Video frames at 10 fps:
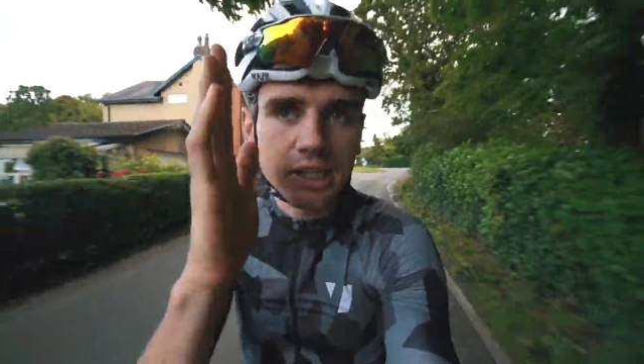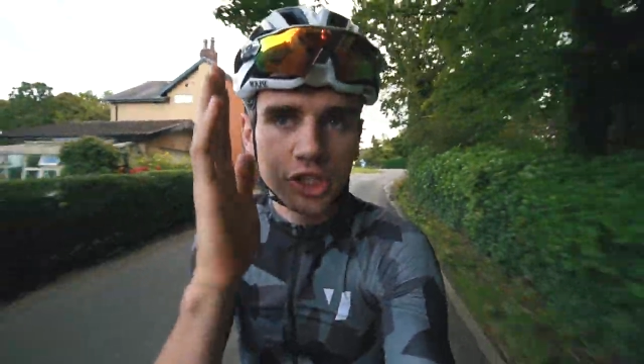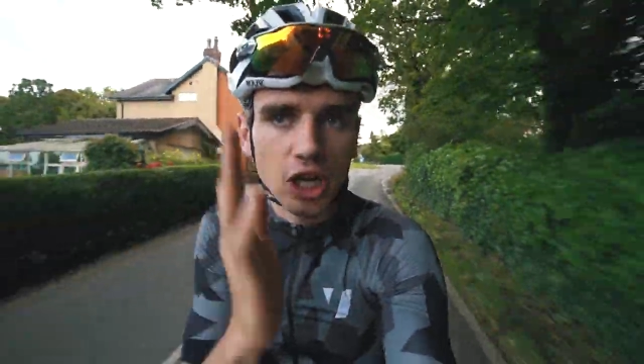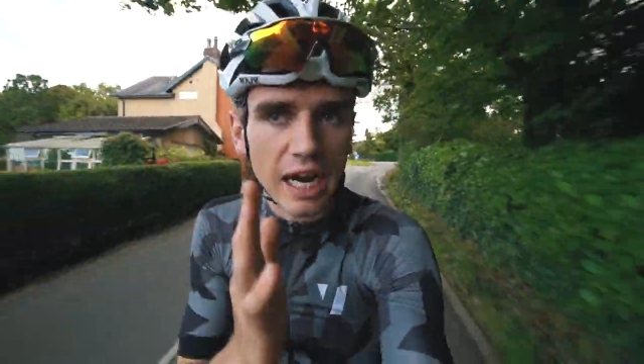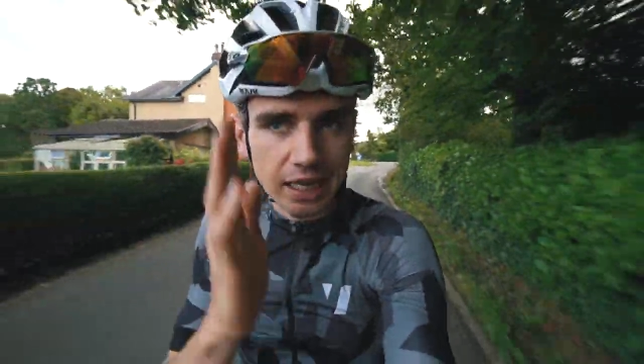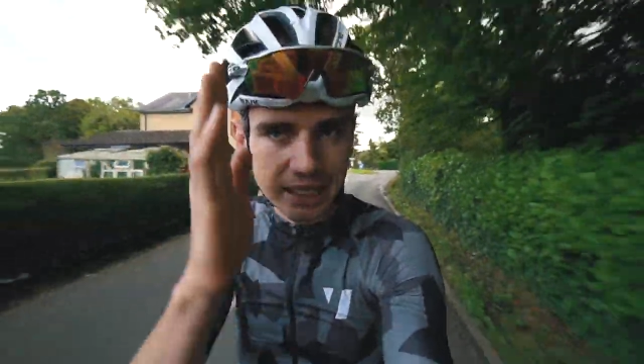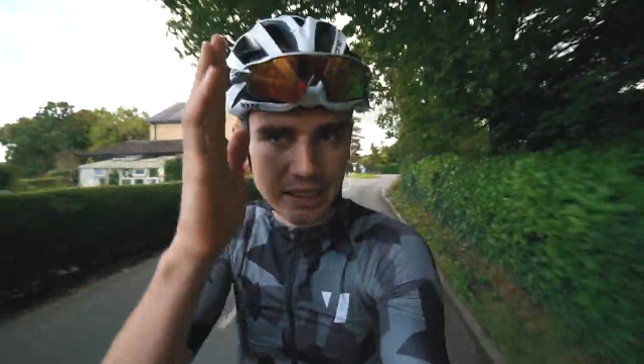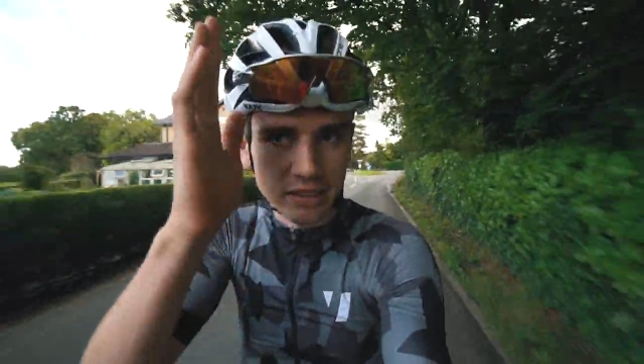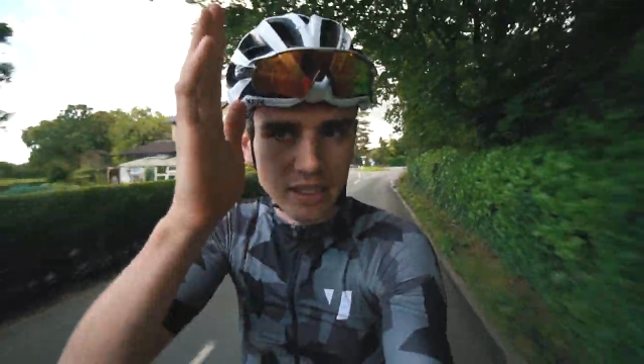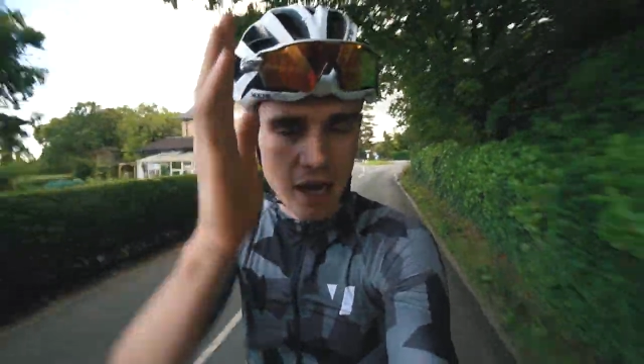
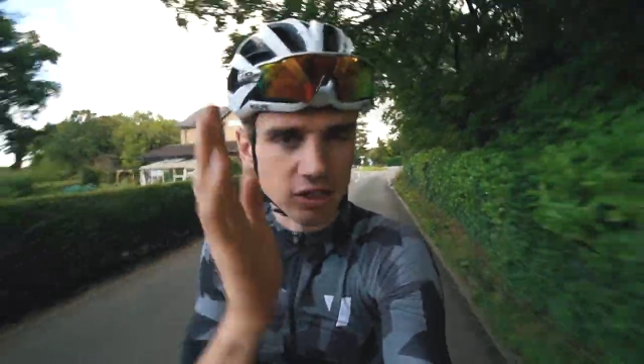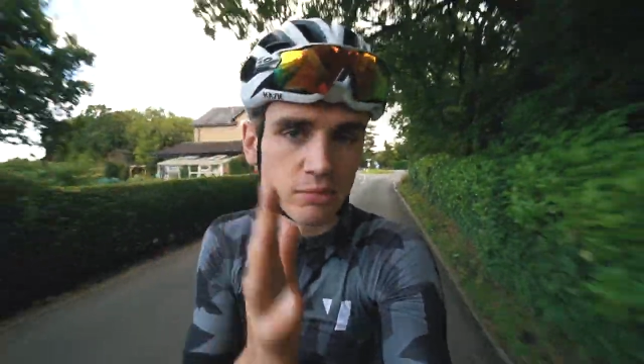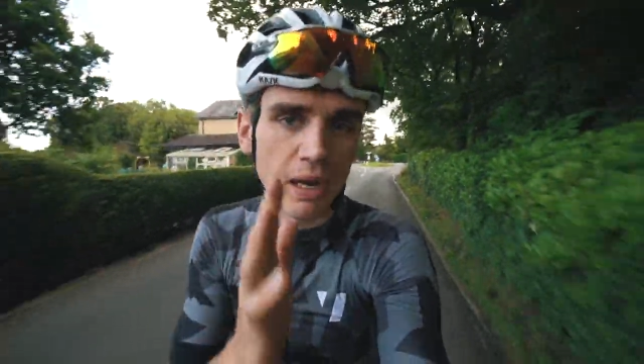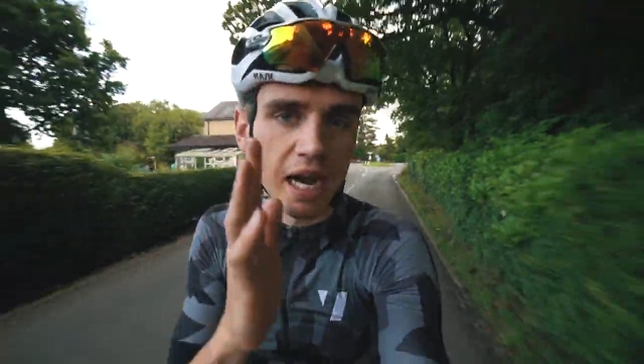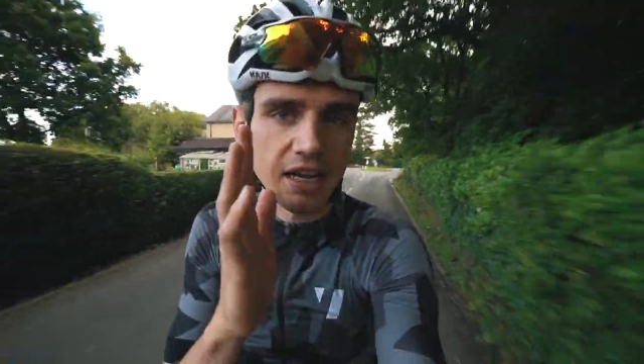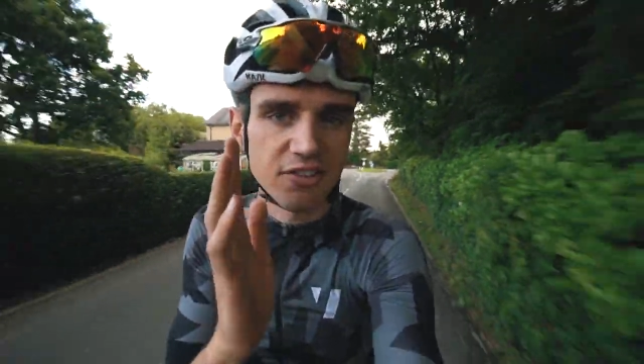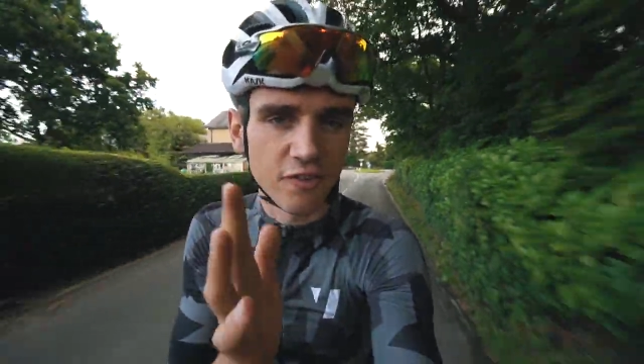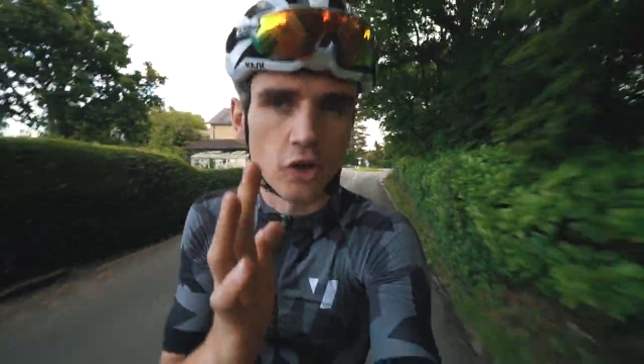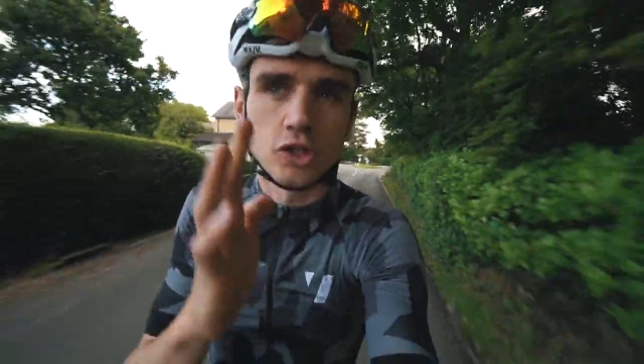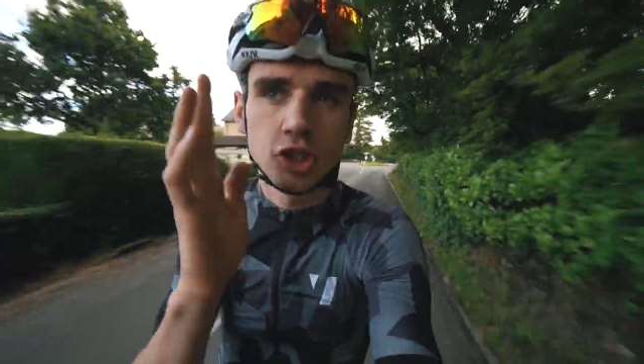tracking down to my
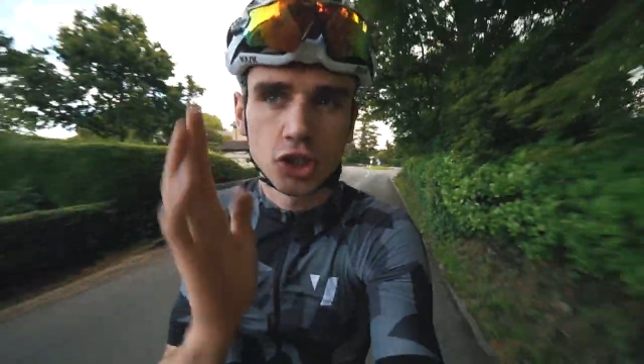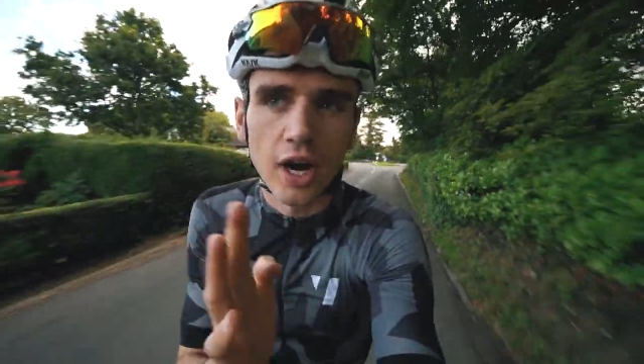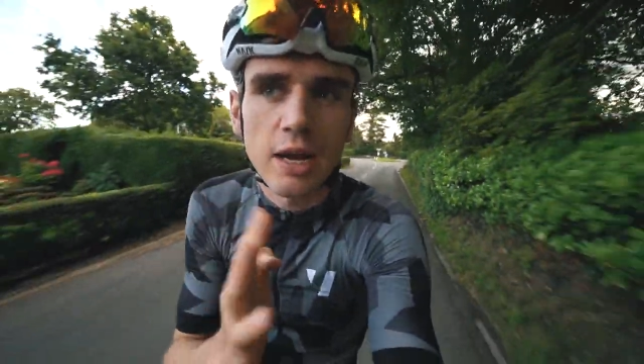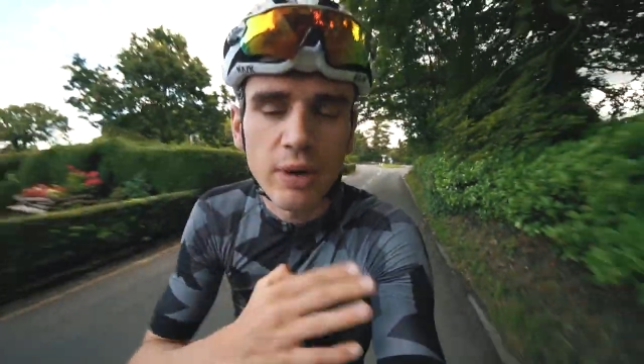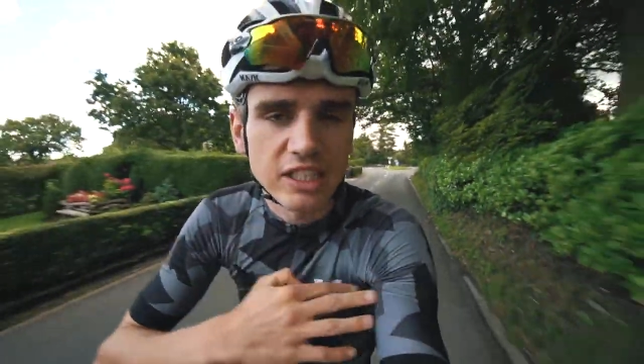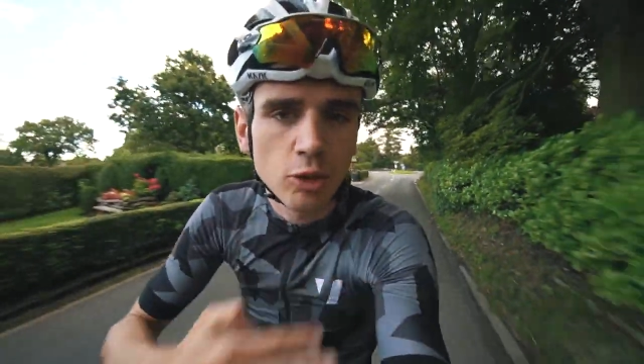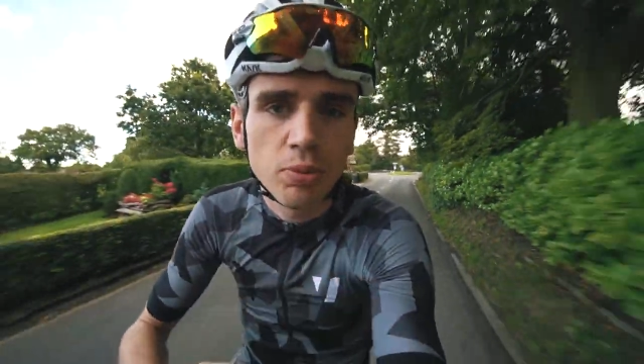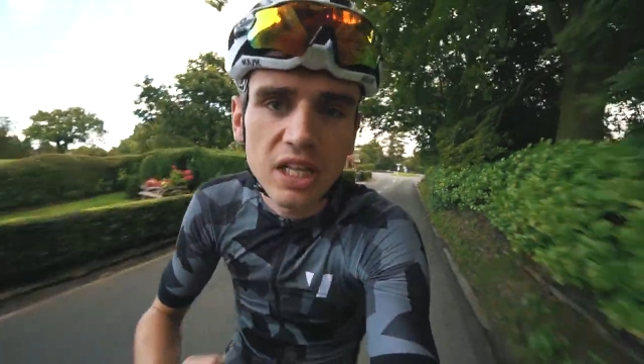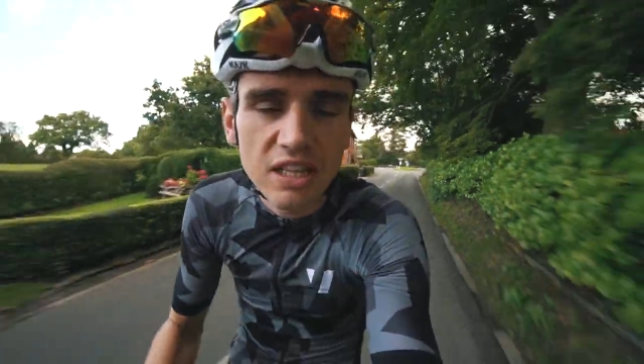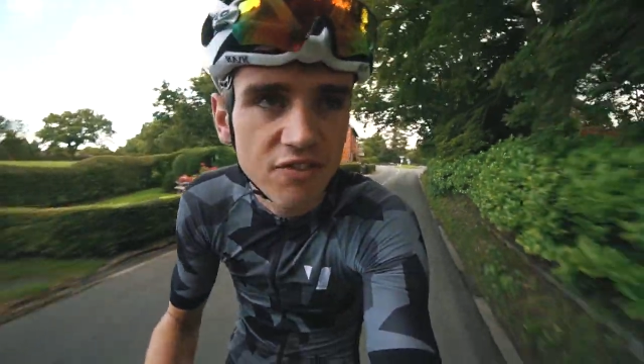foot straight, when it's completely